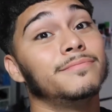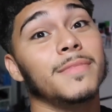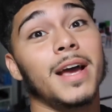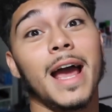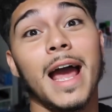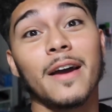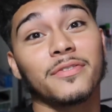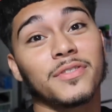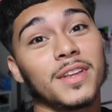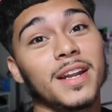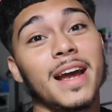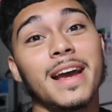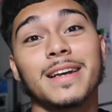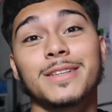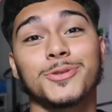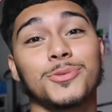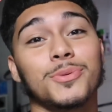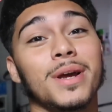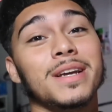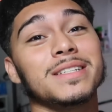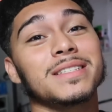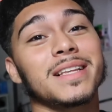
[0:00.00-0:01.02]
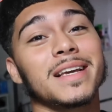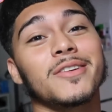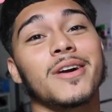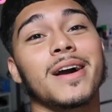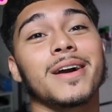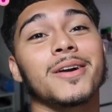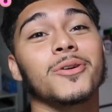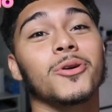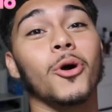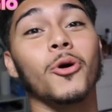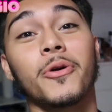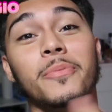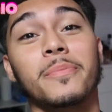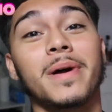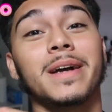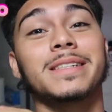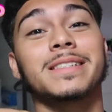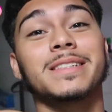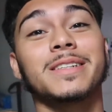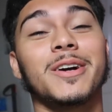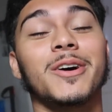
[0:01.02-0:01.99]
After that, two days later, I go to
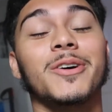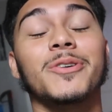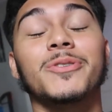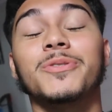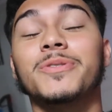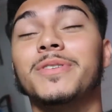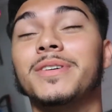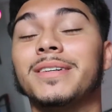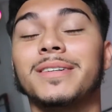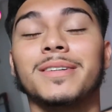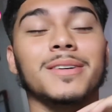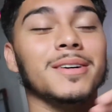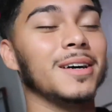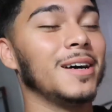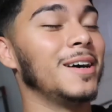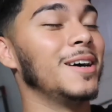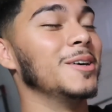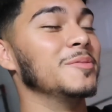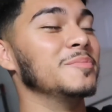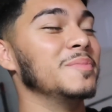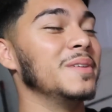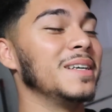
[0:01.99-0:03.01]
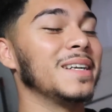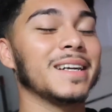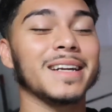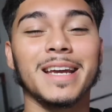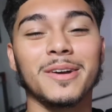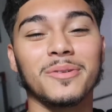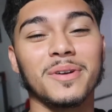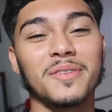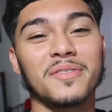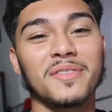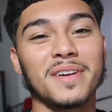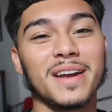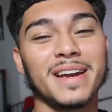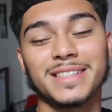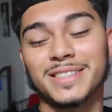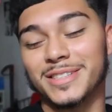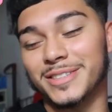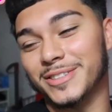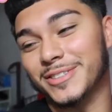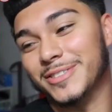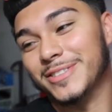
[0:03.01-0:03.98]
Mexico. Oh man, I can't wait for that
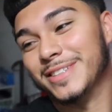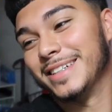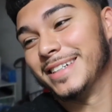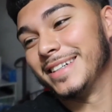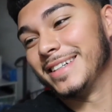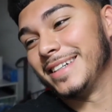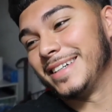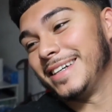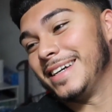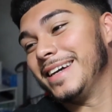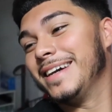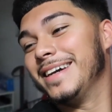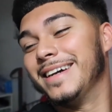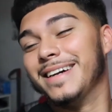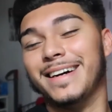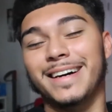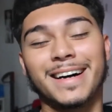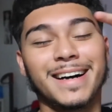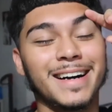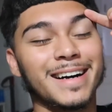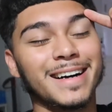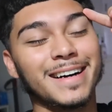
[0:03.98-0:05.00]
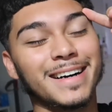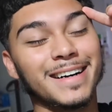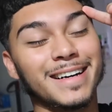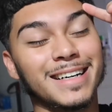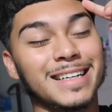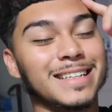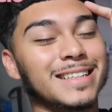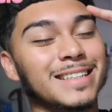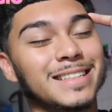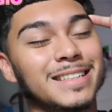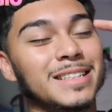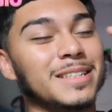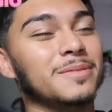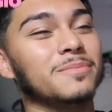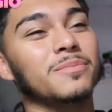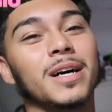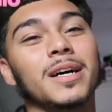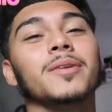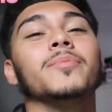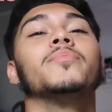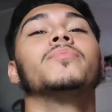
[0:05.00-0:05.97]
too. Ah, uh,
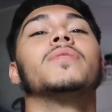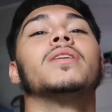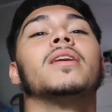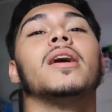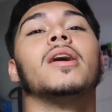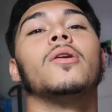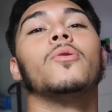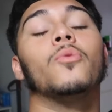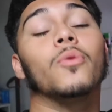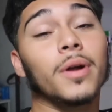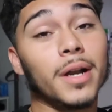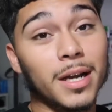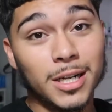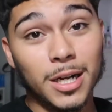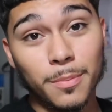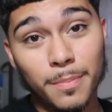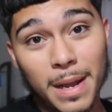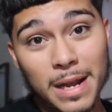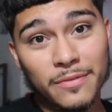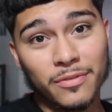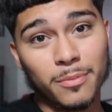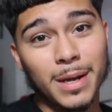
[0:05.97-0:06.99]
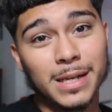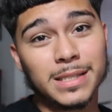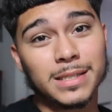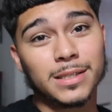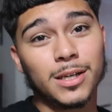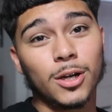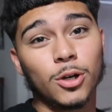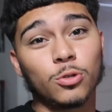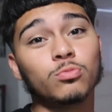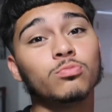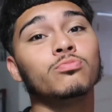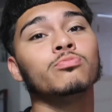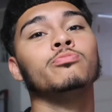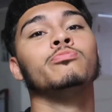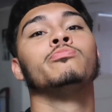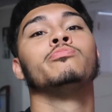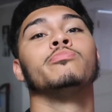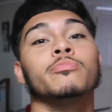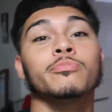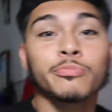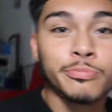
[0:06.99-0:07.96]
but when I come back from Mexico,
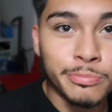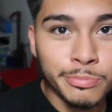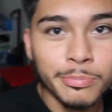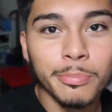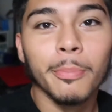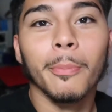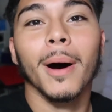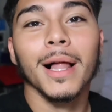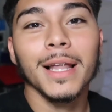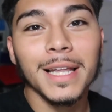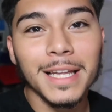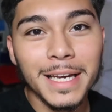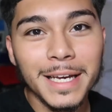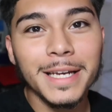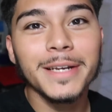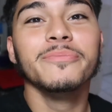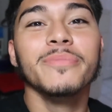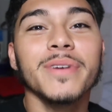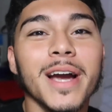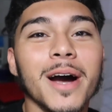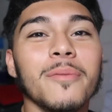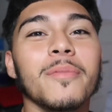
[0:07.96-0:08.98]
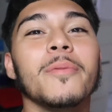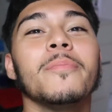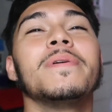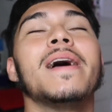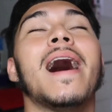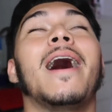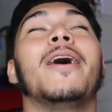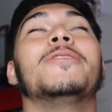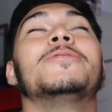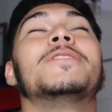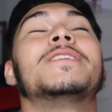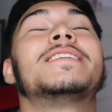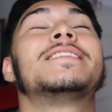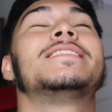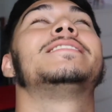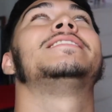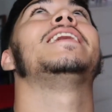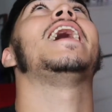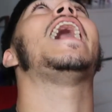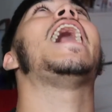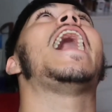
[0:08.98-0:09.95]
believe me, I'm gonna be
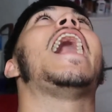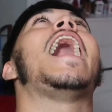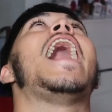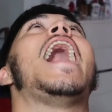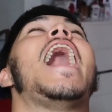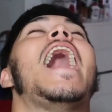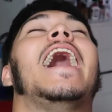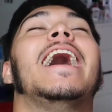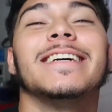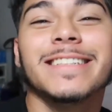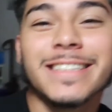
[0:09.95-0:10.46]
outside.